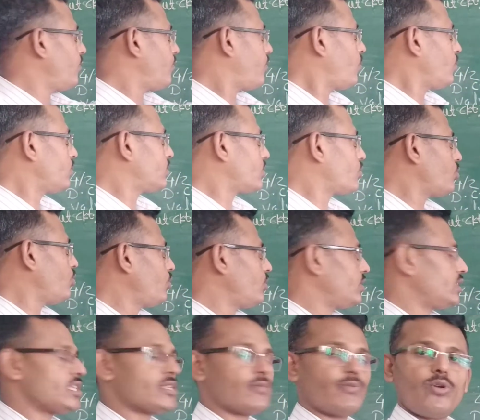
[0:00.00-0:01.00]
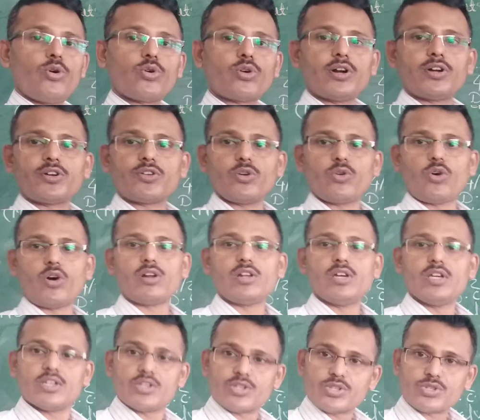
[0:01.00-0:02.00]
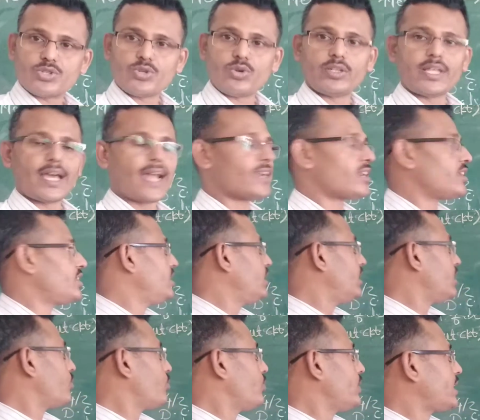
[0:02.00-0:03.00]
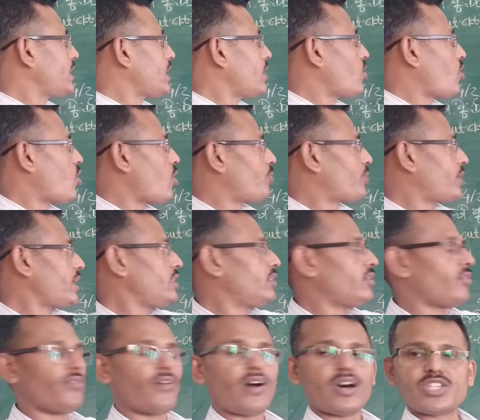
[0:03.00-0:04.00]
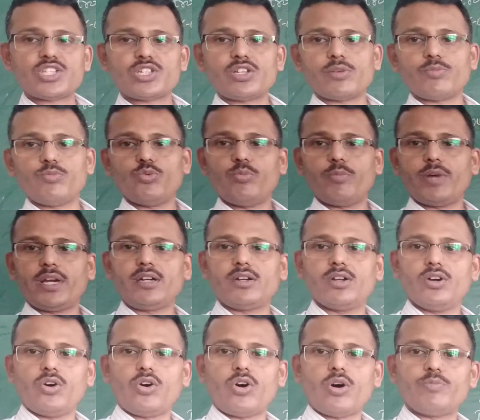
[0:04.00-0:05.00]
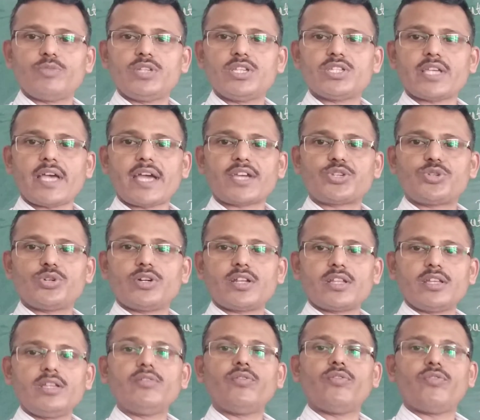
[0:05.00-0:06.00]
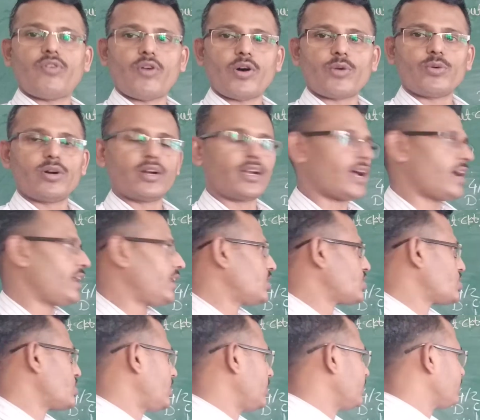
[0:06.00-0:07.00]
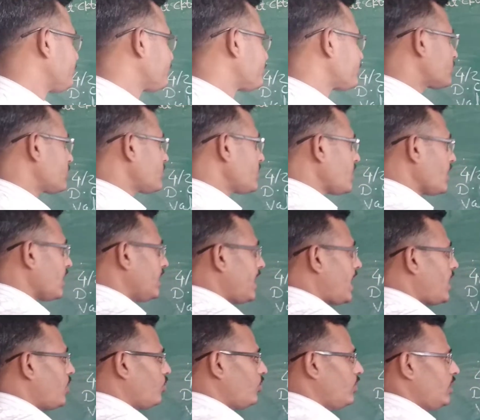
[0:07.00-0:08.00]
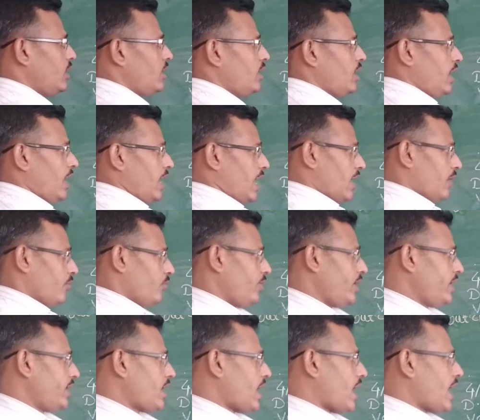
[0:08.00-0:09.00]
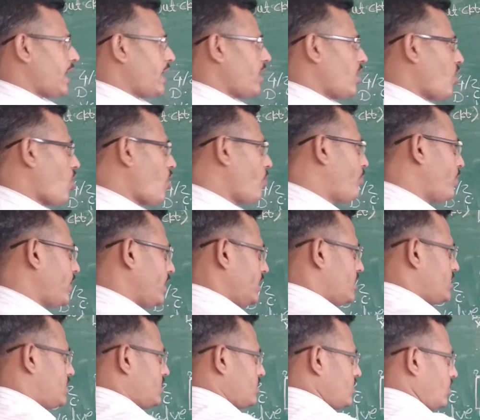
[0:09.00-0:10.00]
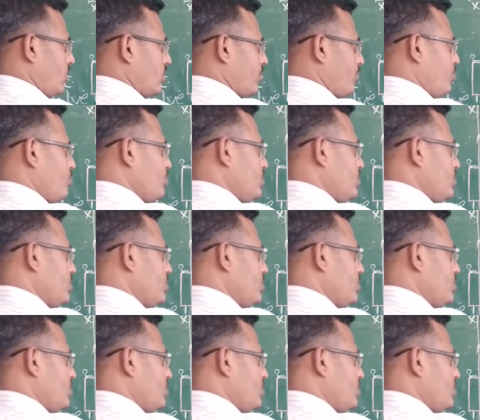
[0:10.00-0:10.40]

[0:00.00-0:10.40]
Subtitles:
flow through this flow controller, so that here we can obtain the faster movement of this actuator in forward direction. Now when I operate or push